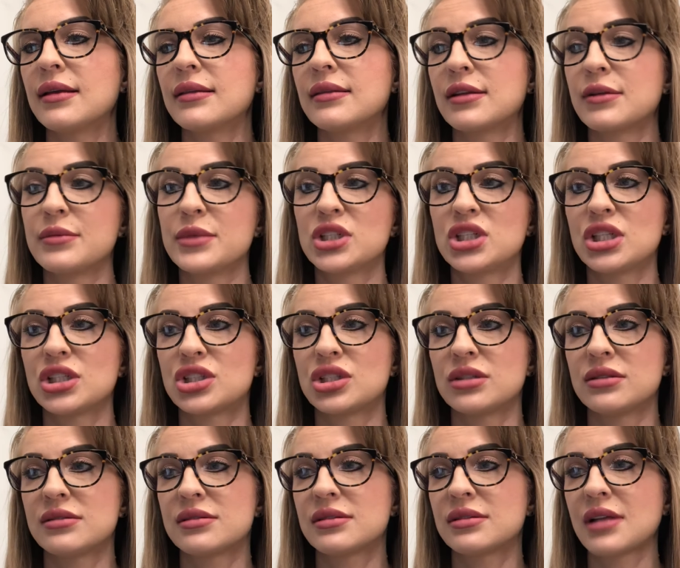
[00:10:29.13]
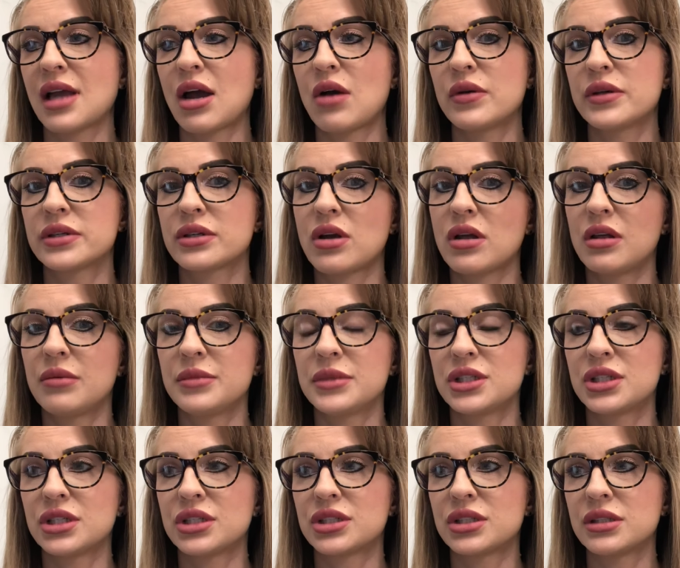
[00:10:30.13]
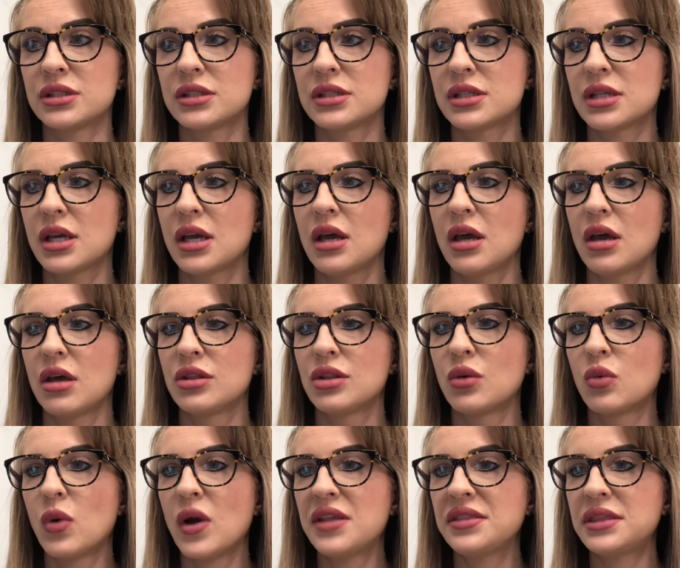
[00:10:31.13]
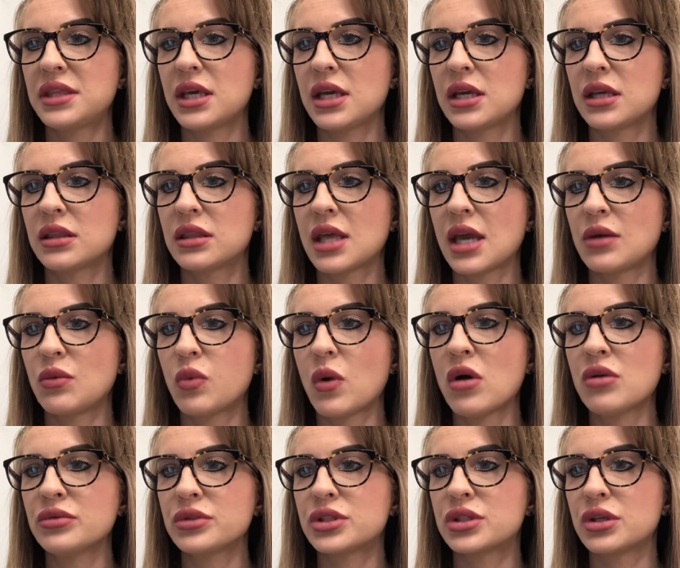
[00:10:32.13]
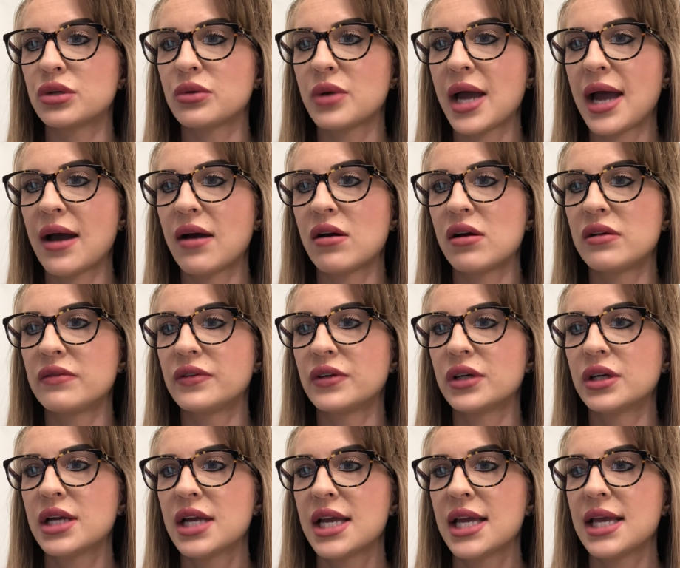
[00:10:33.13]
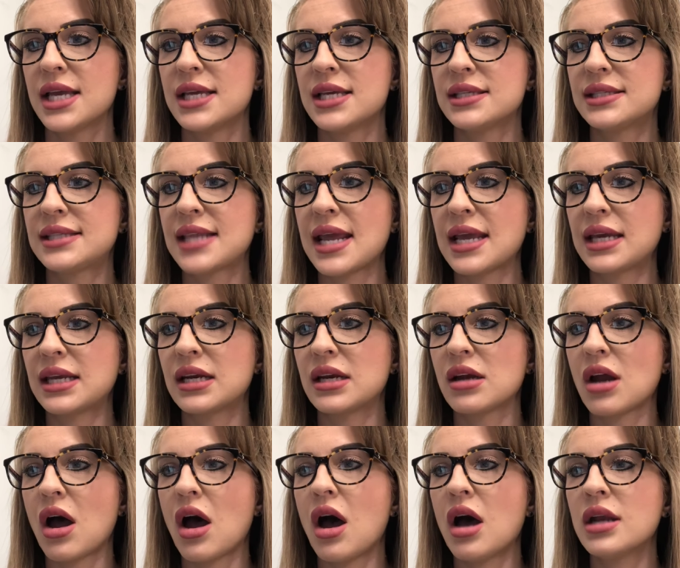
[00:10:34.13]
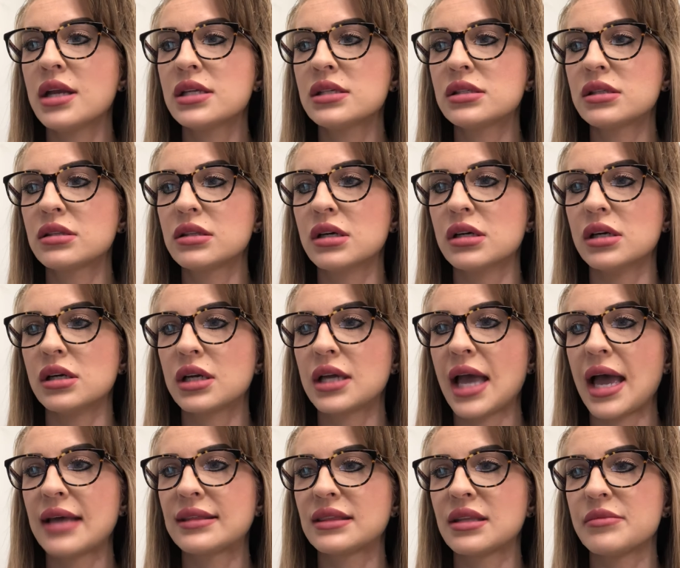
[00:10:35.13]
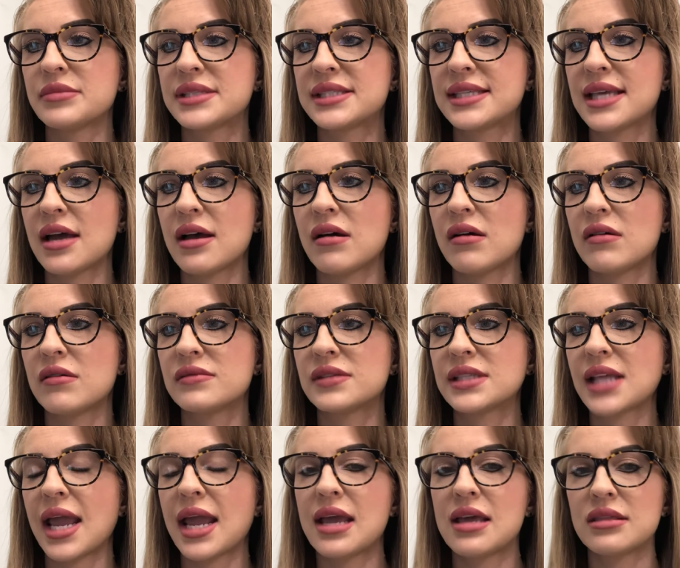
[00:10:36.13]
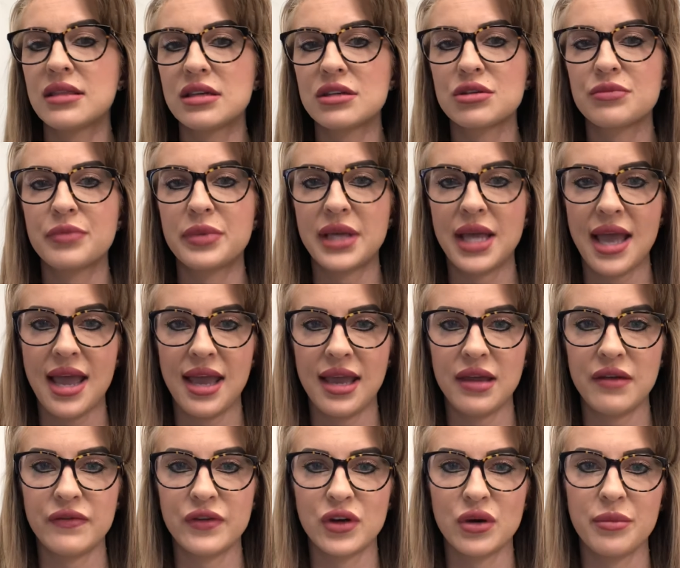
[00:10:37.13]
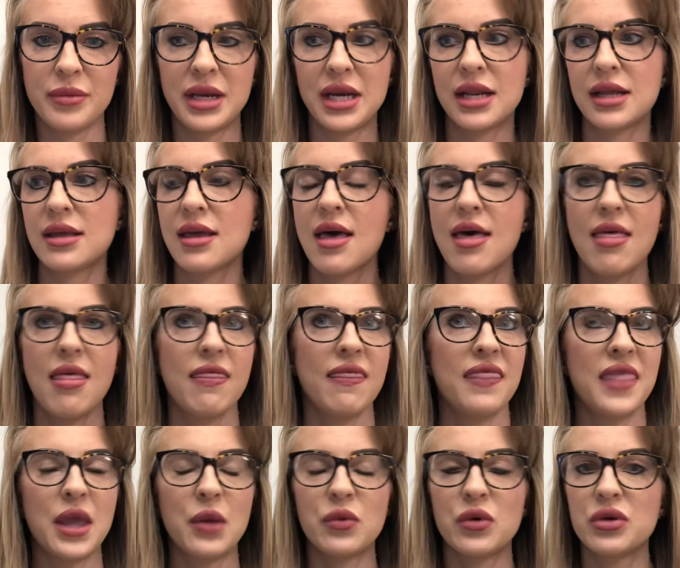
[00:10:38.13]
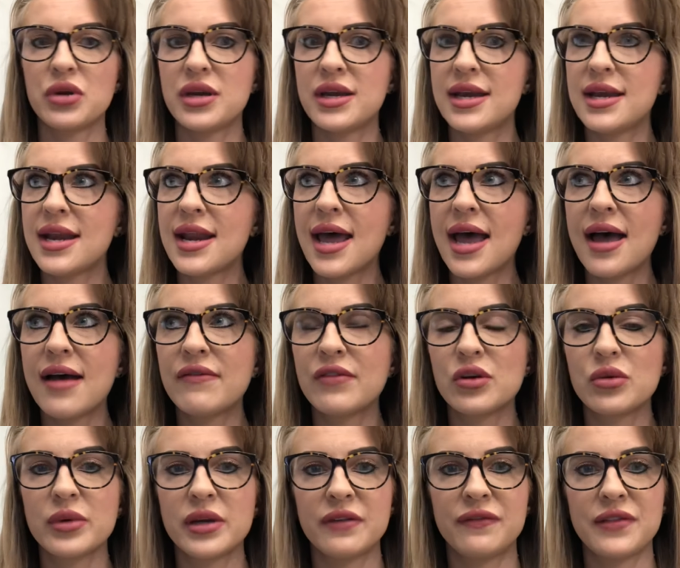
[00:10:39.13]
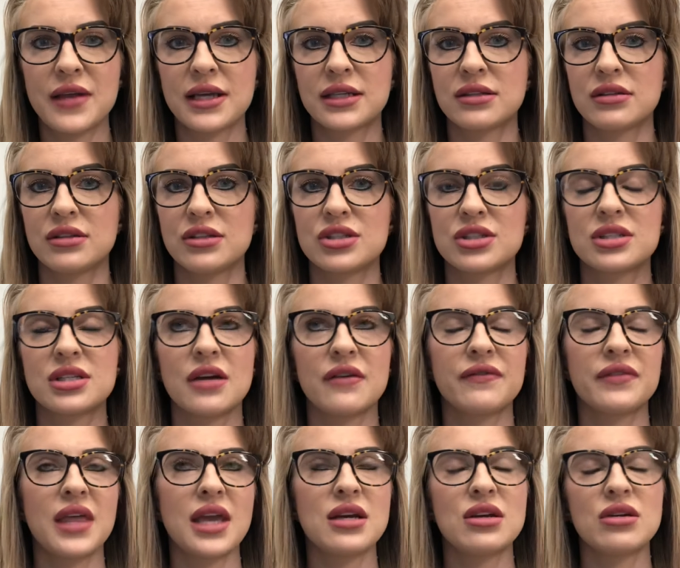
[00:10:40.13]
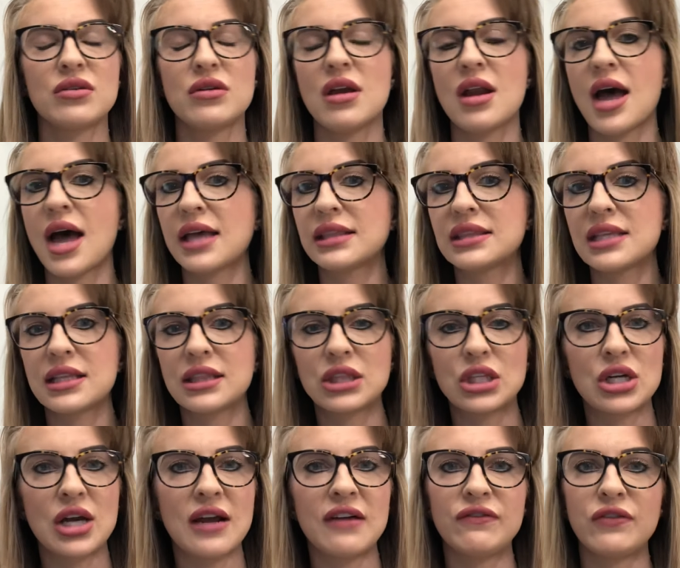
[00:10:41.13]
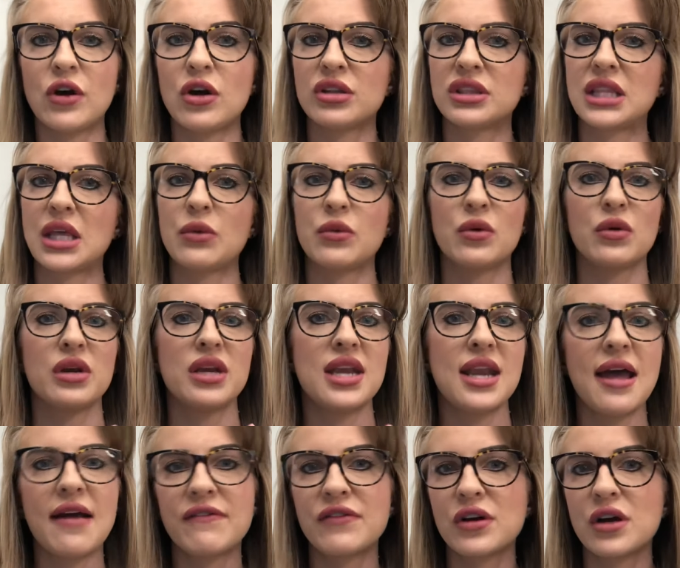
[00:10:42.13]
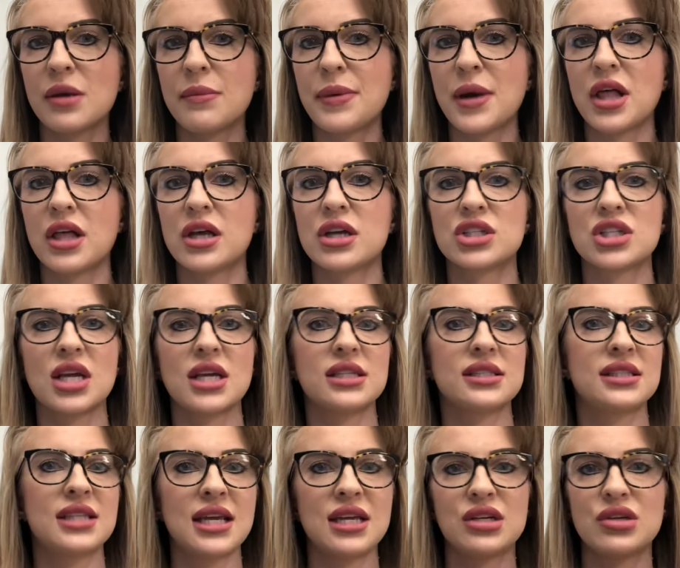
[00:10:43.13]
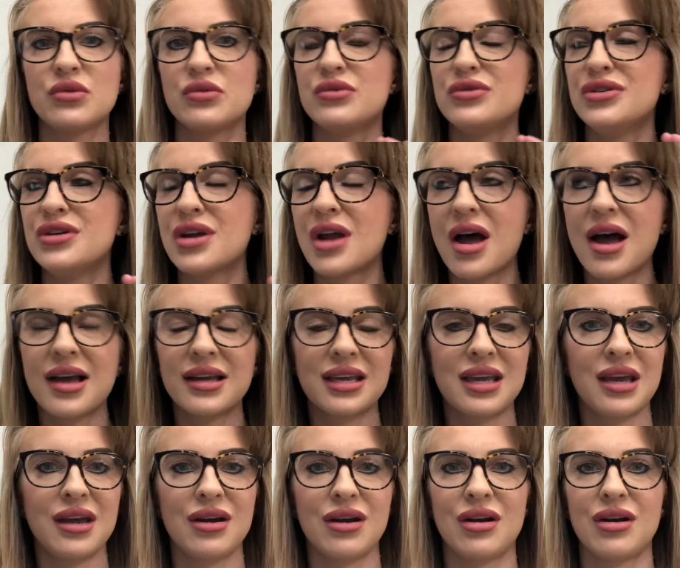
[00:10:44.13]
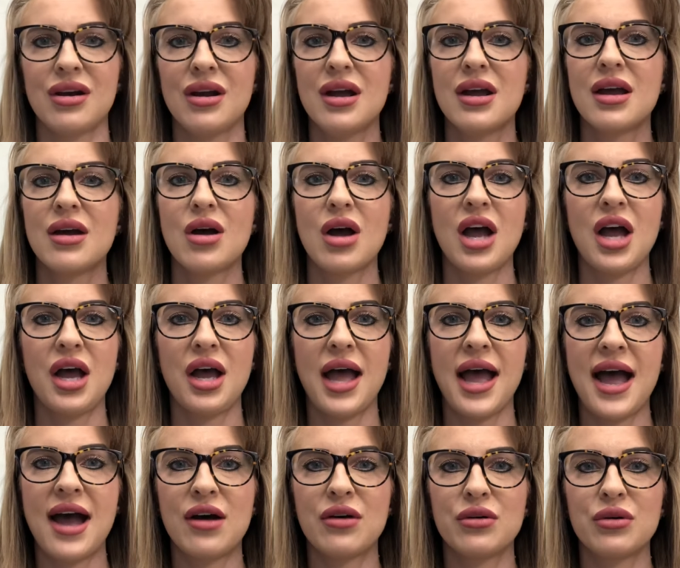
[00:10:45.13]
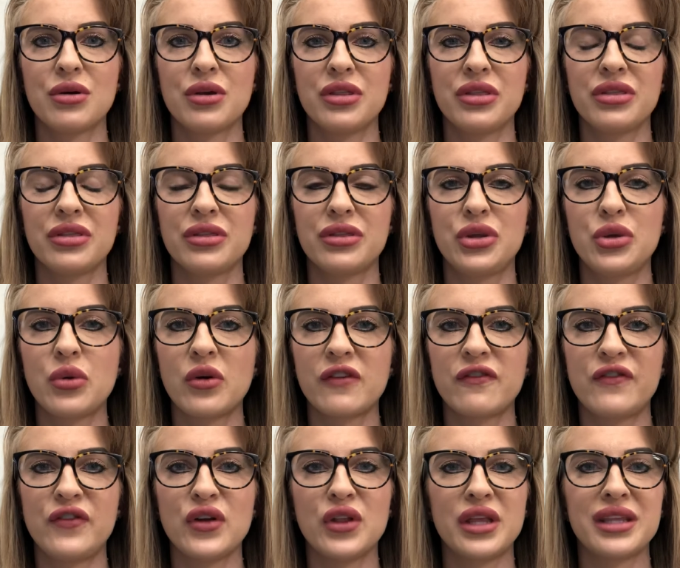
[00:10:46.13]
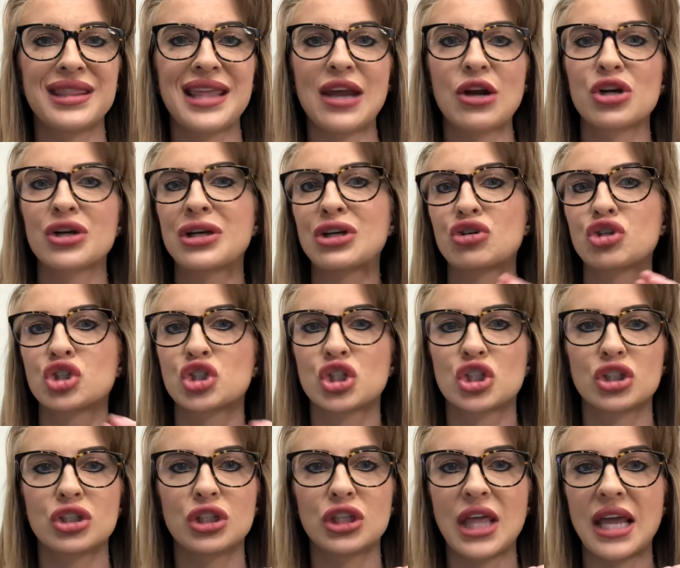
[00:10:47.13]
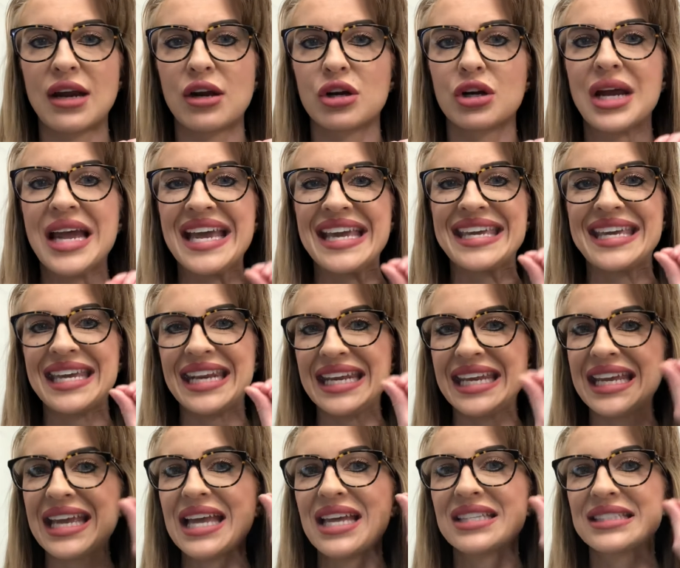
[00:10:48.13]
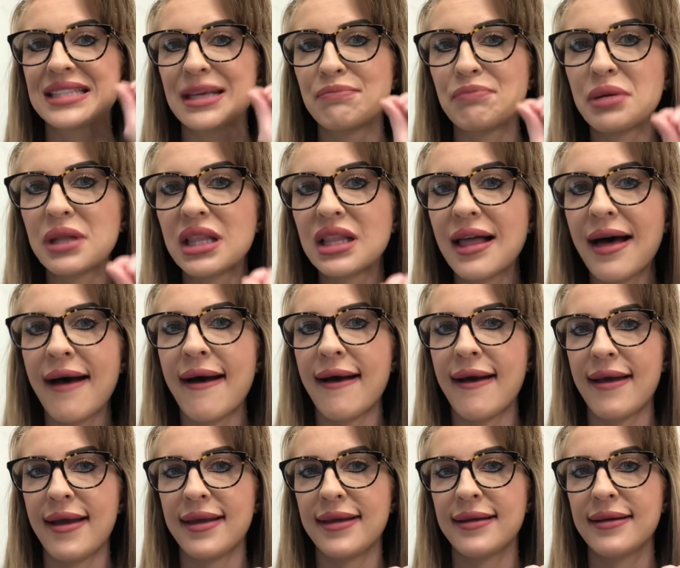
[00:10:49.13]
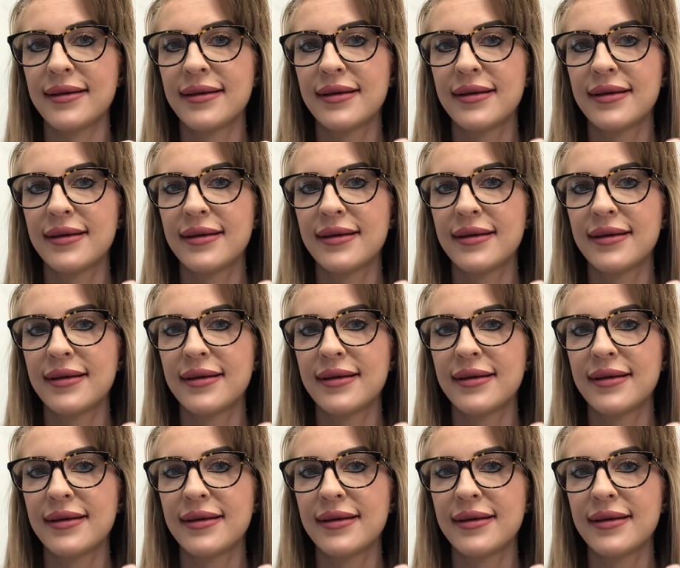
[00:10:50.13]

They're magicians. I always call them magicians. The one thing they won't do, however, is take an honest look at themselves and their behavior, meaning they will never reflect on their self. They do not think they're at fault. They will never apologize. They do not care how you're feeling. They are getting supply